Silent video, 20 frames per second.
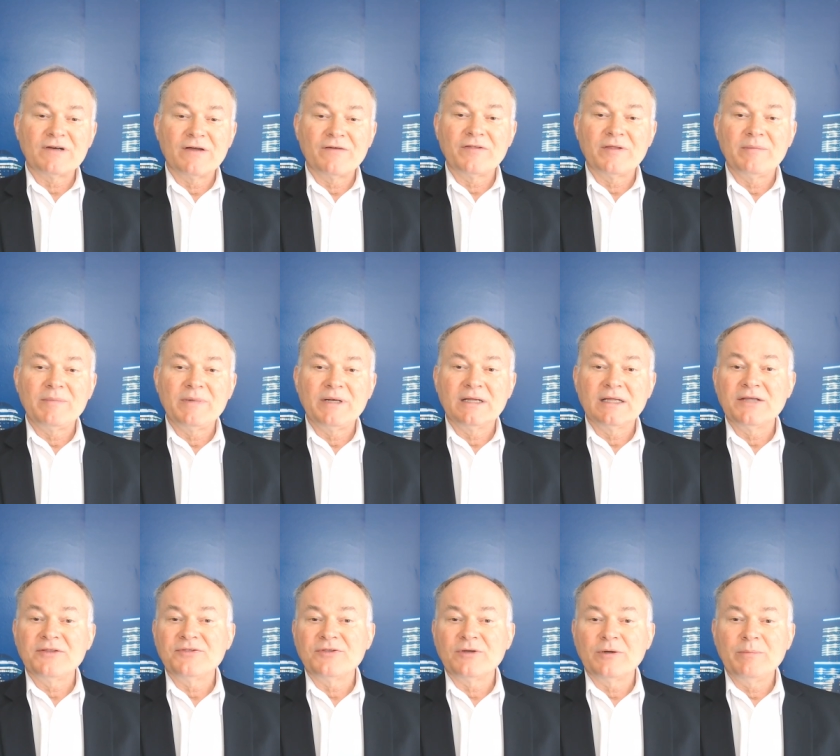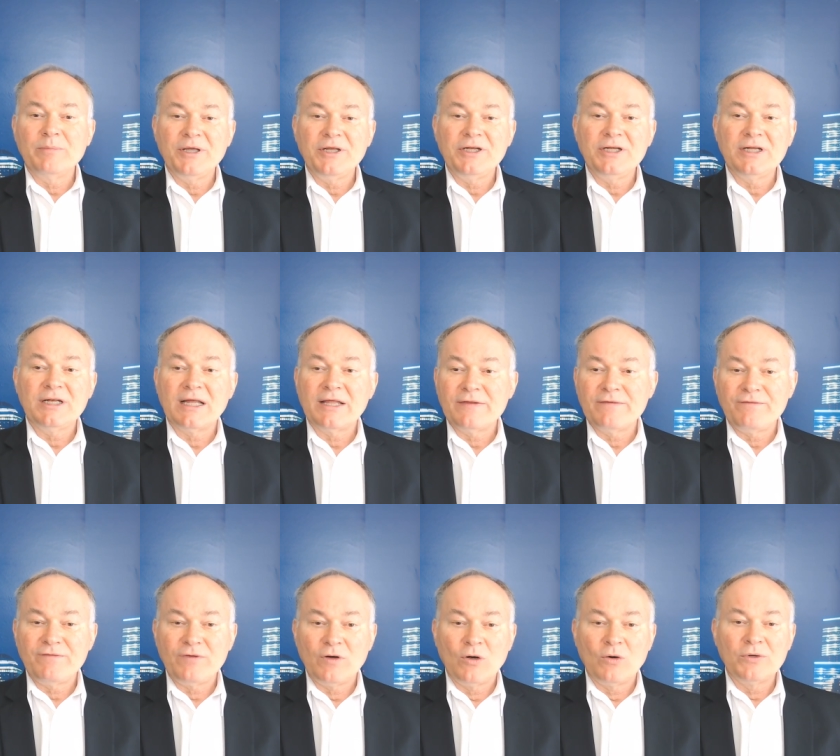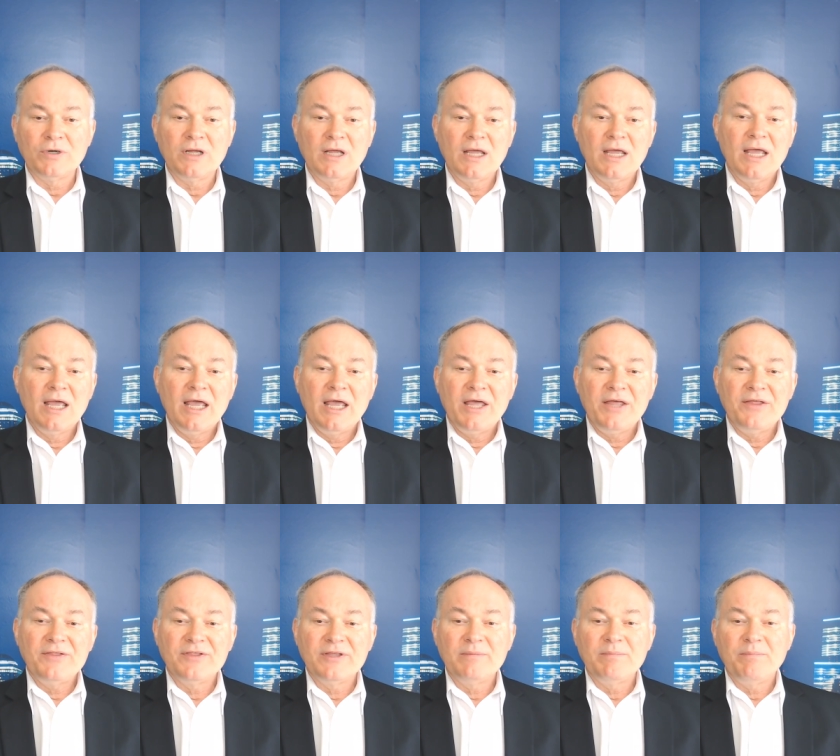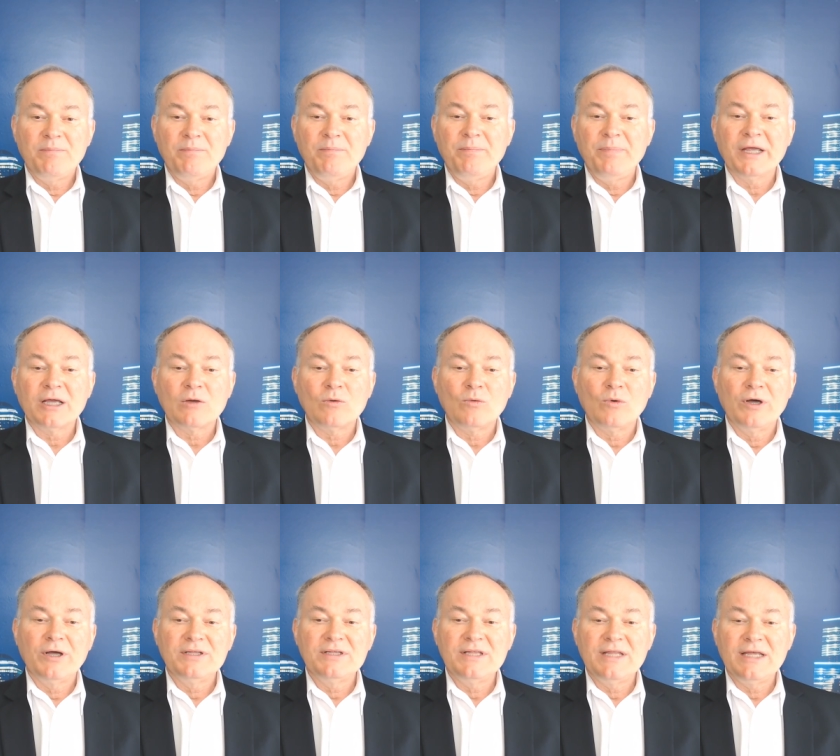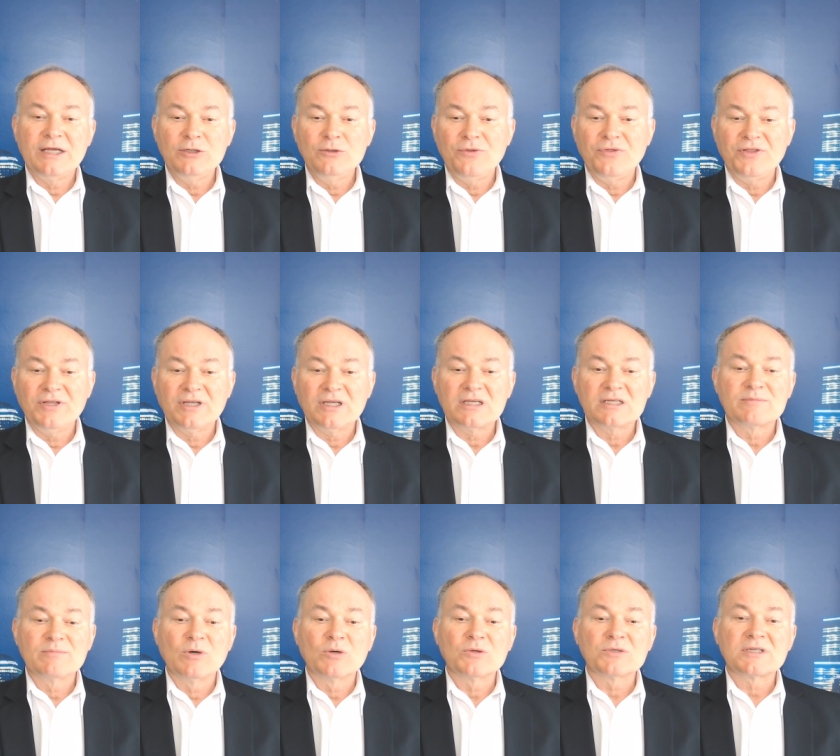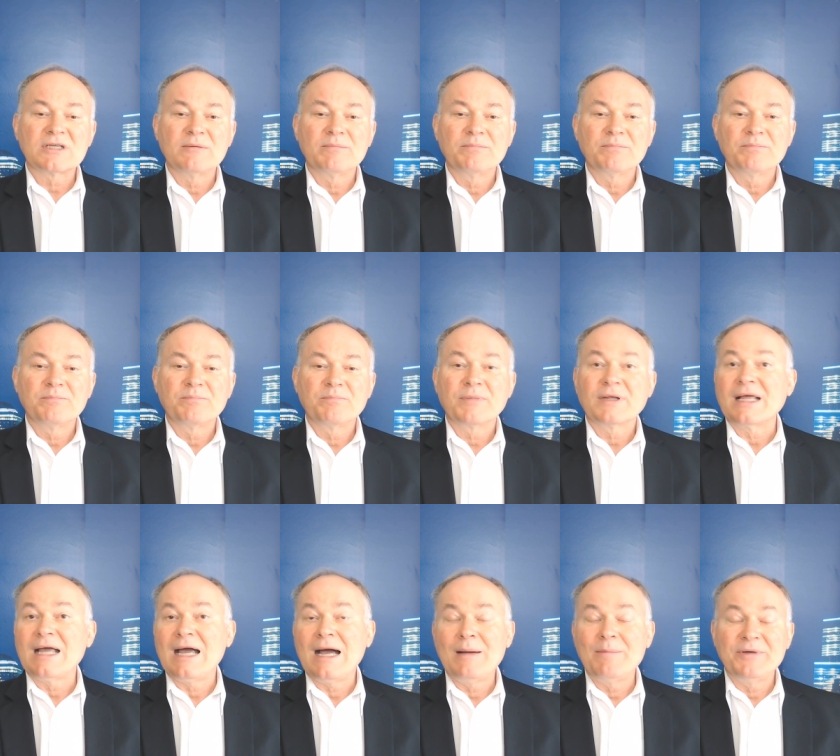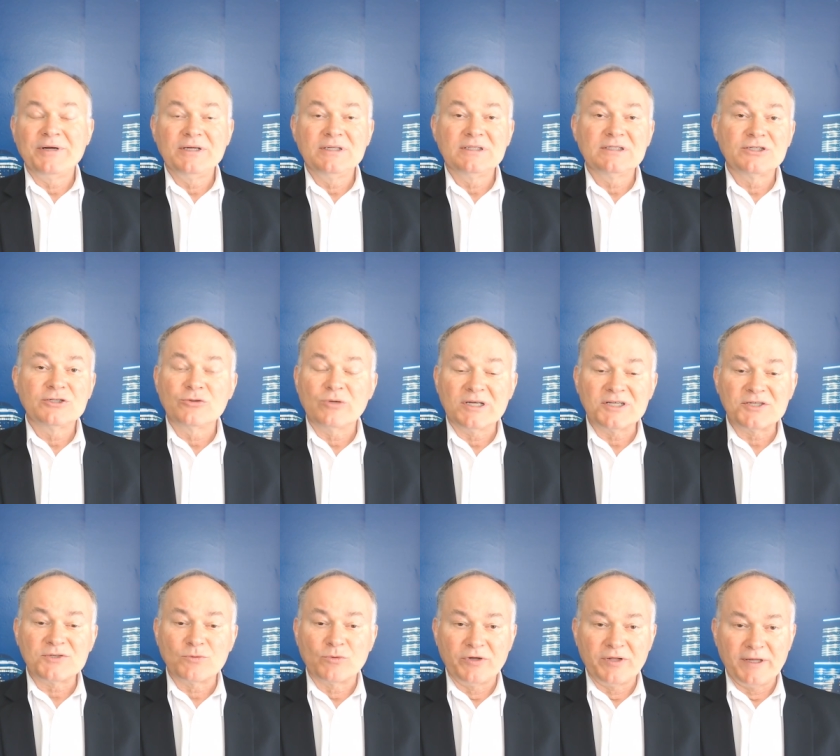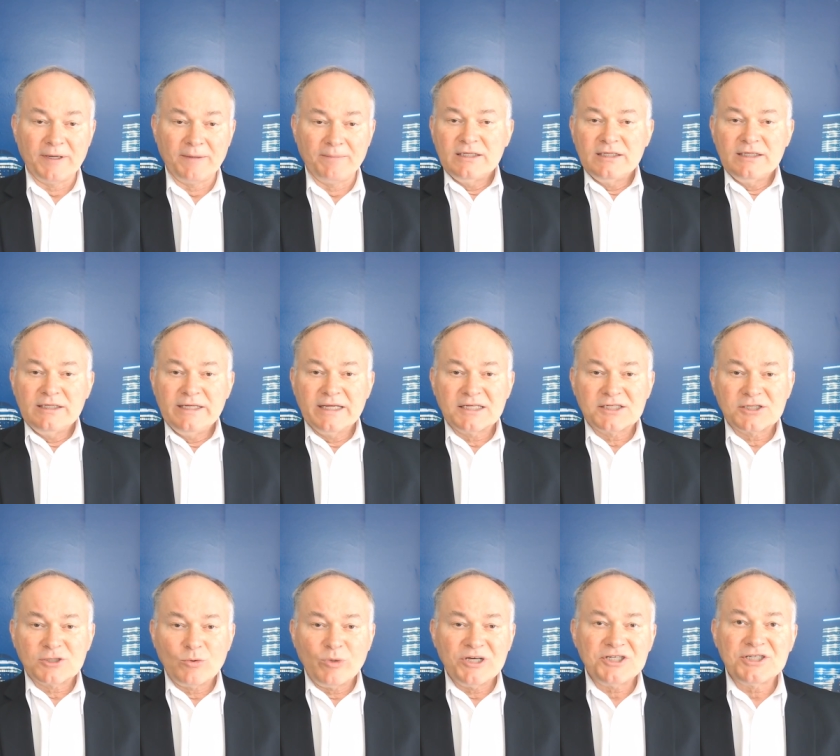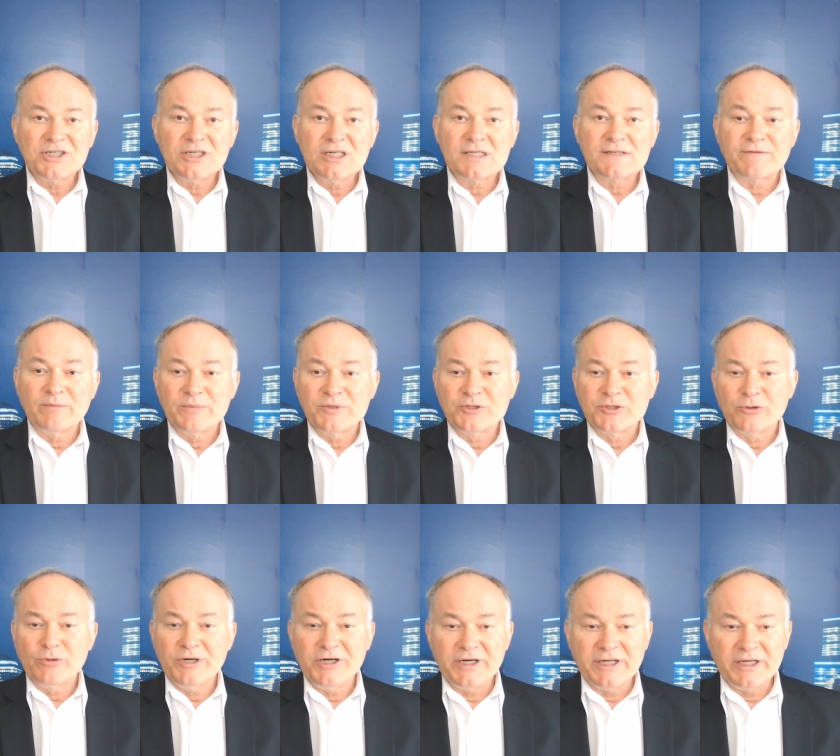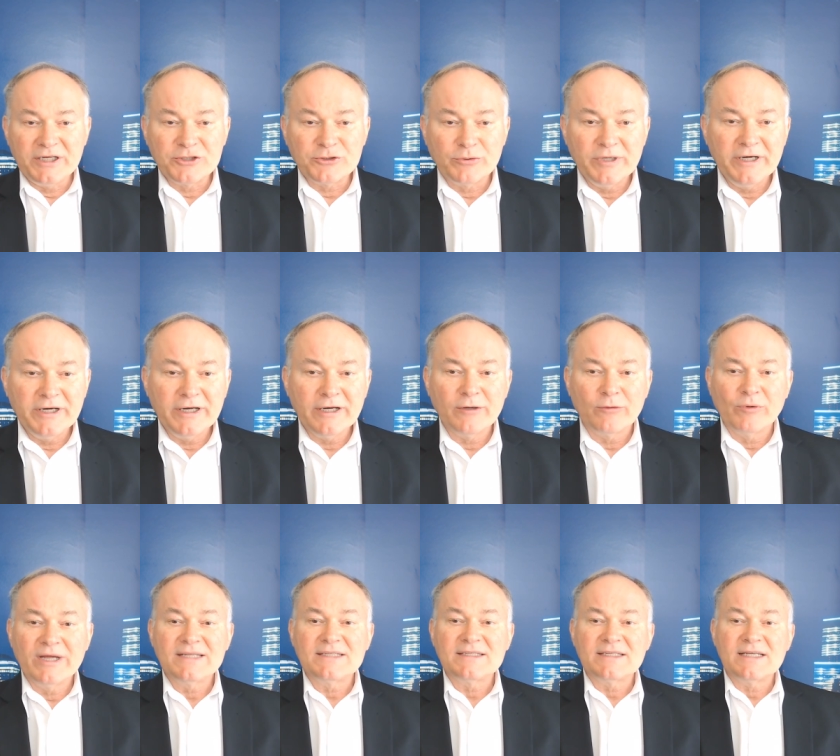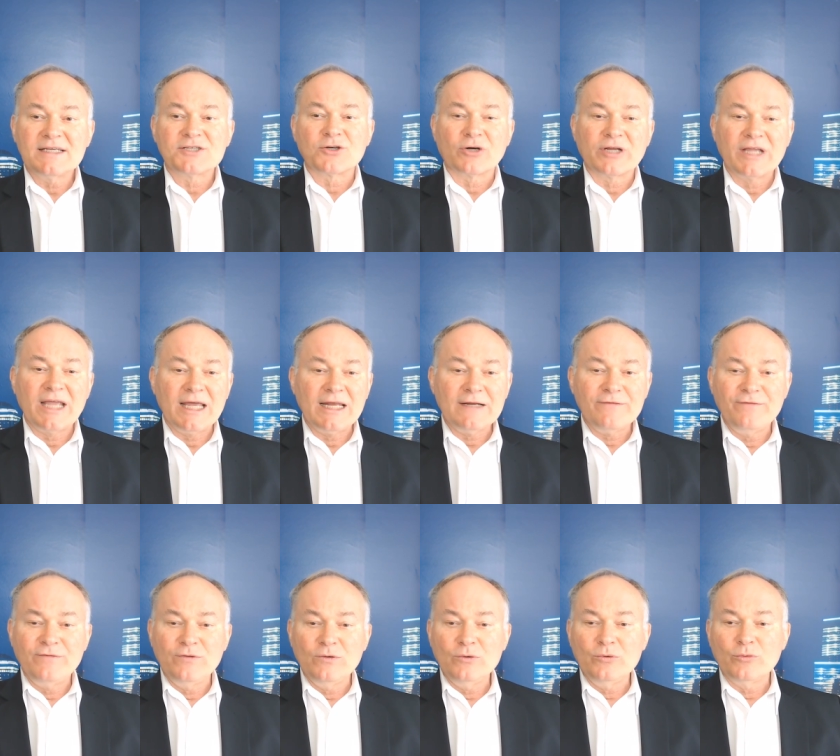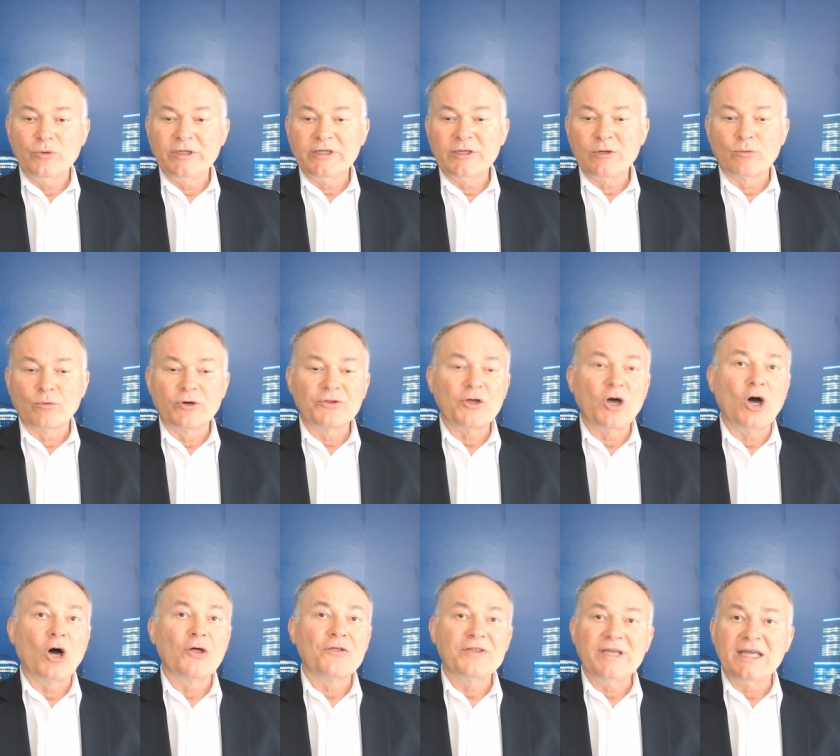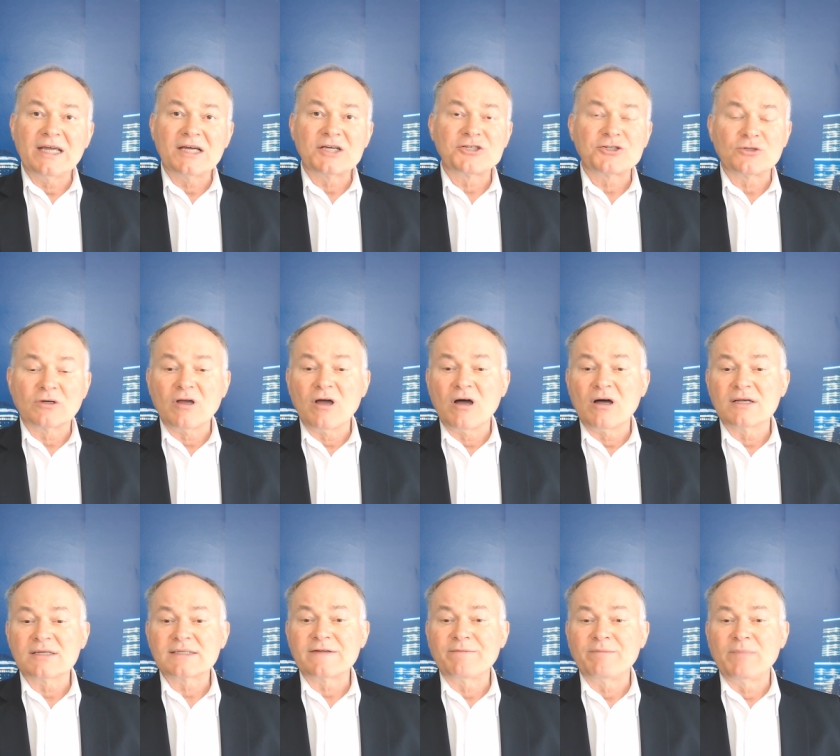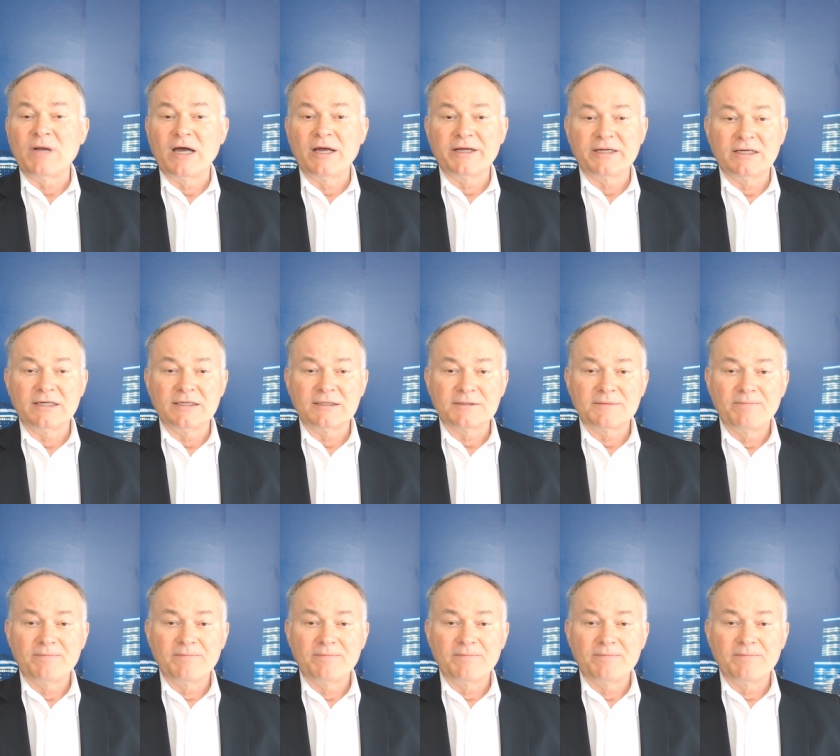of them and get their opinion on the phone, and then pick one that you think is most com competent and trustworthy. next question is from Trinity. Trinity writes, is organic food really worth all the extra cost of buying it?